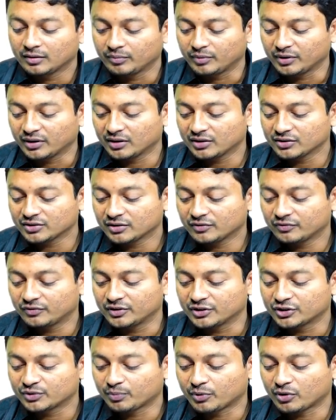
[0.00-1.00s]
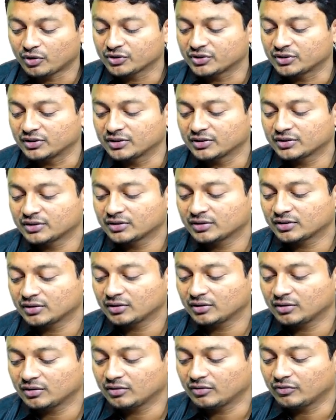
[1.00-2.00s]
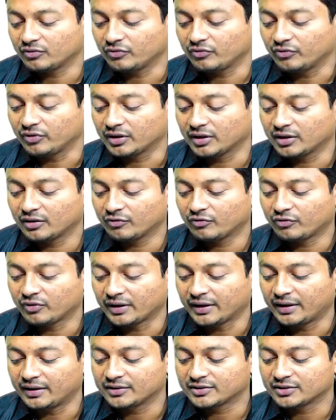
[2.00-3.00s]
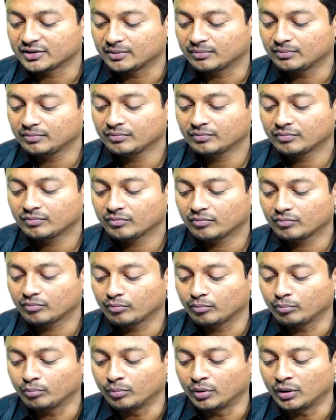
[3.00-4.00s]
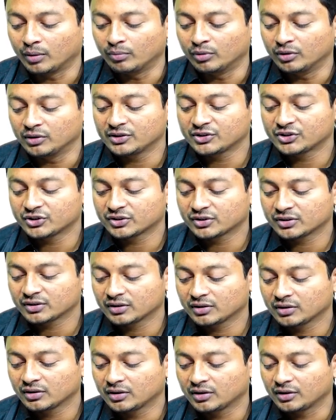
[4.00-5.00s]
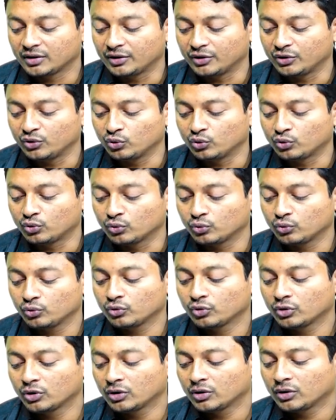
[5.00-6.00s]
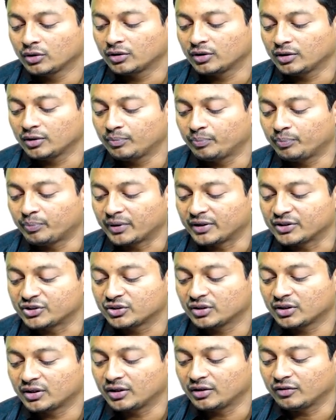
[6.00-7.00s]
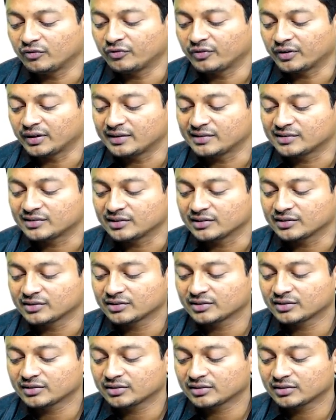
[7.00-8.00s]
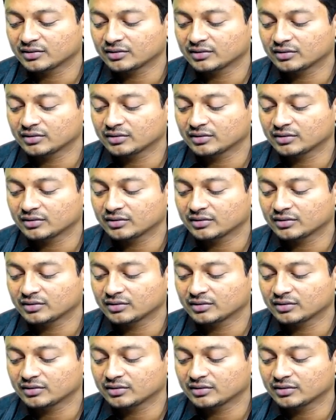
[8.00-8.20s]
Because of this process we can find some bubbles due to the pressure differences